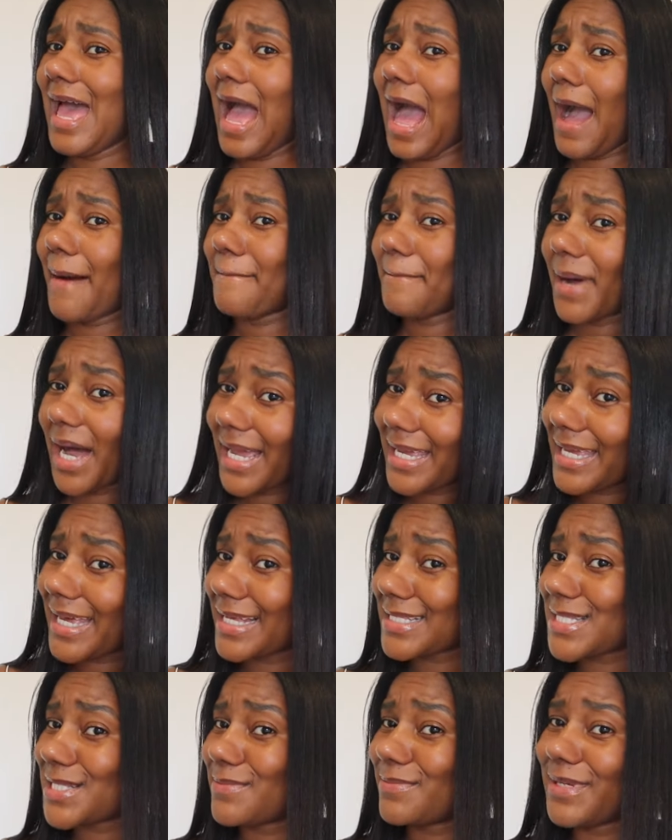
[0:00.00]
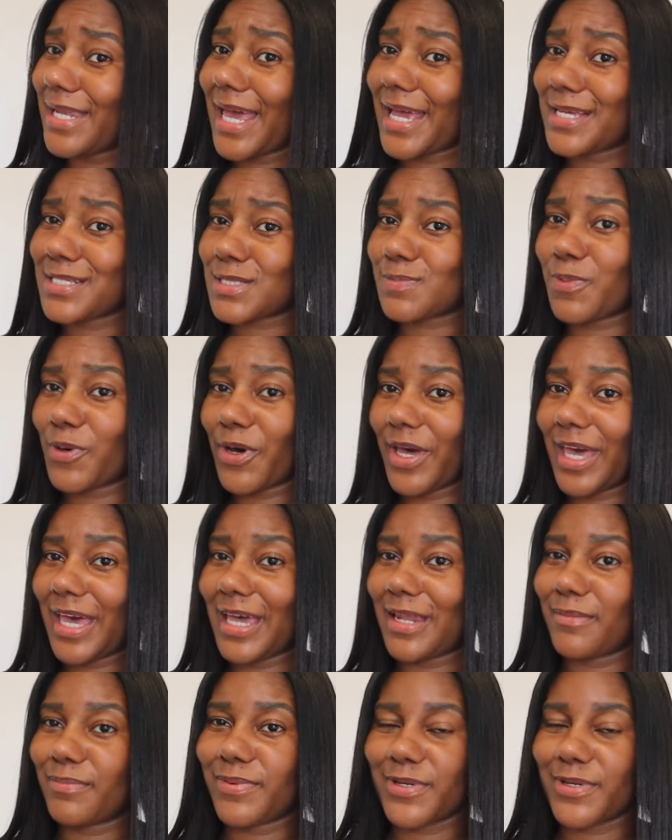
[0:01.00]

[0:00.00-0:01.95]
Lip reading: I might get some layers put in,